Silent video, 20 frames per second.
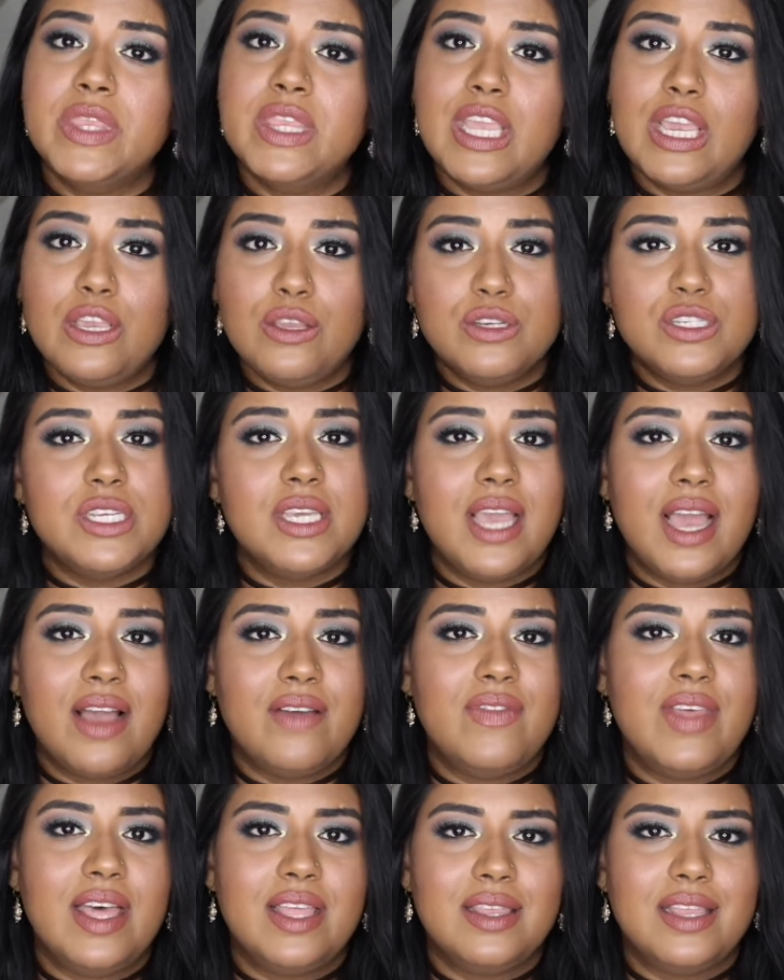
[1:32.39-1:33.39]
They usually
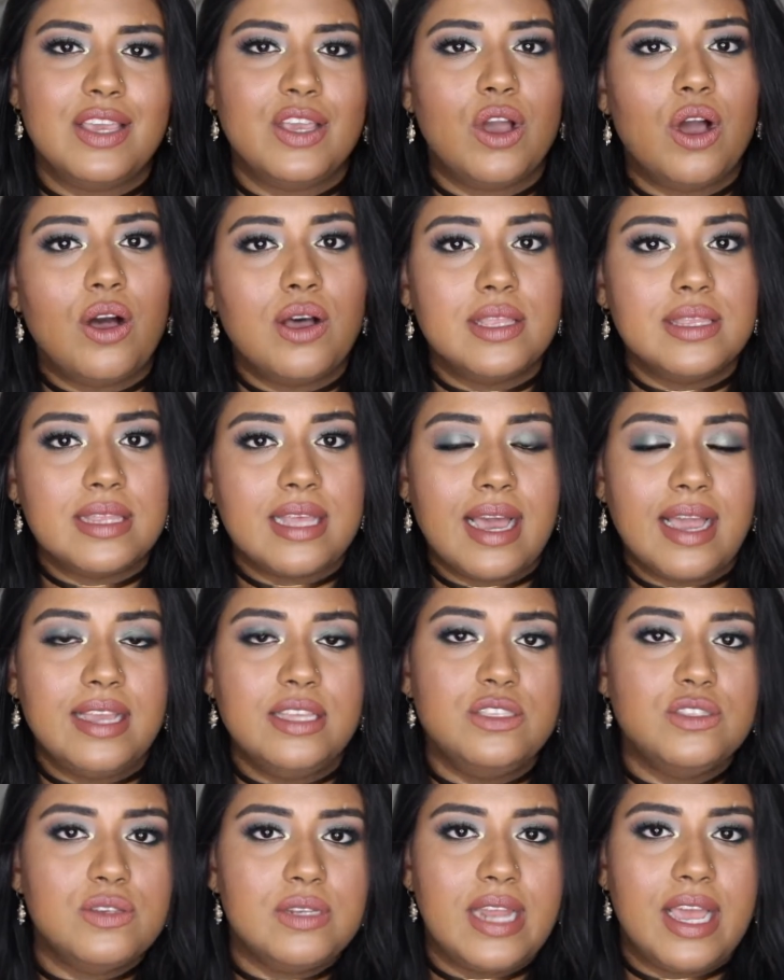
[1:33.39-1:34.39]
have that like
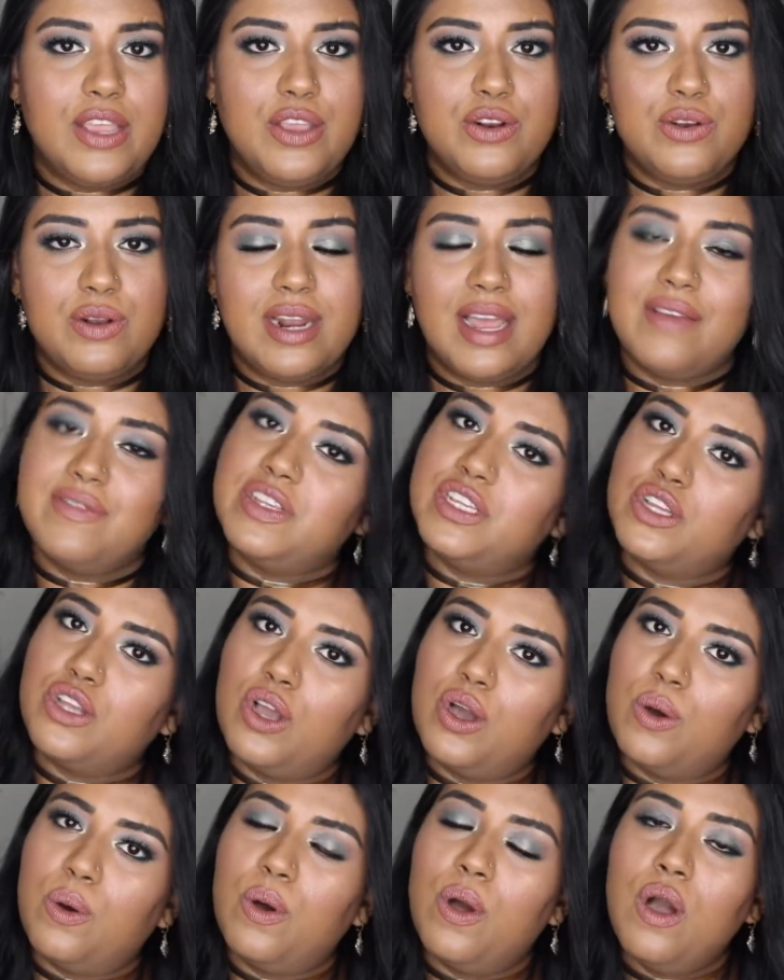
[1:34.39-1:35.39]
online, so now you don't have to
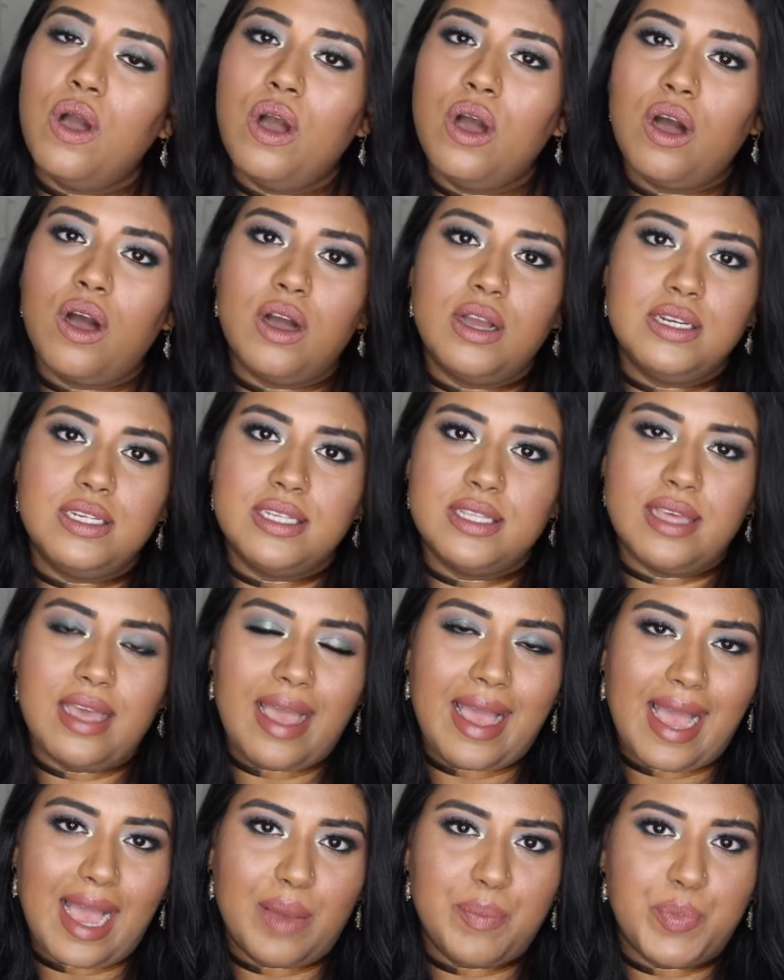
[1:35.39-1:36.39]
go onto
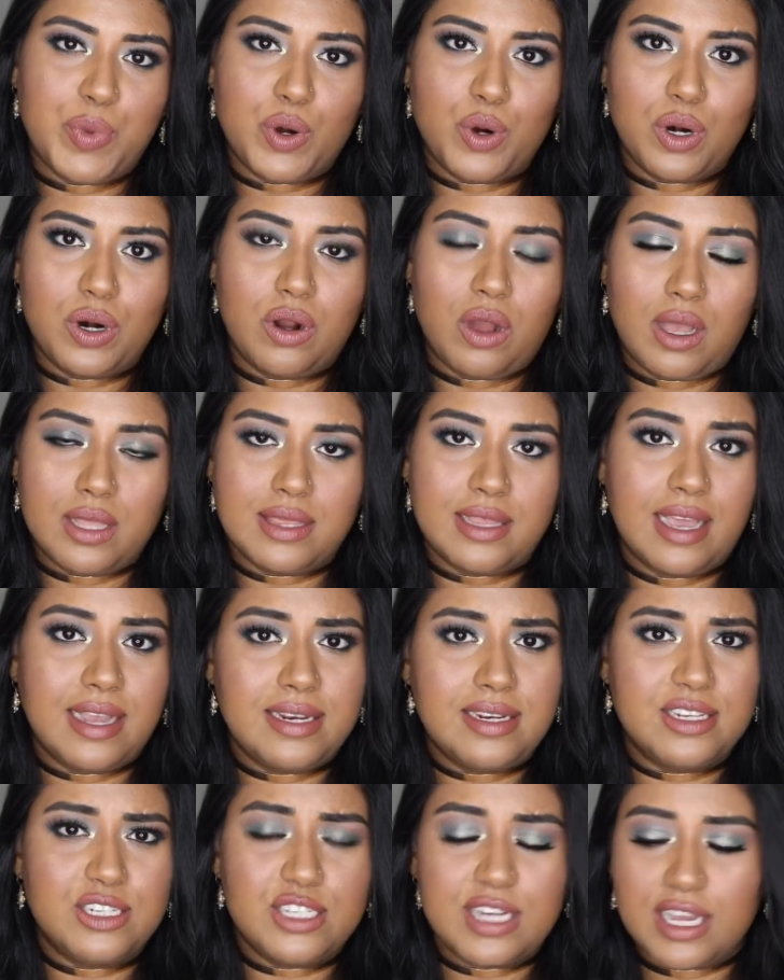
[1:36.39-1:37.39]
the app or
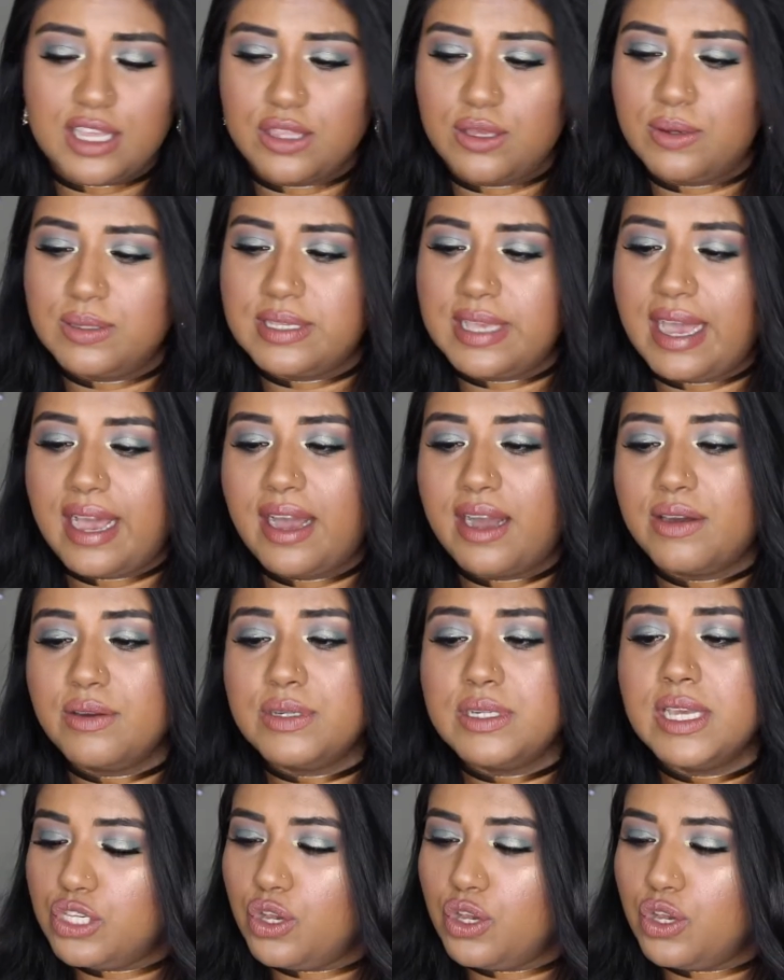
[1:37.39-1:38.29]
online to check those out.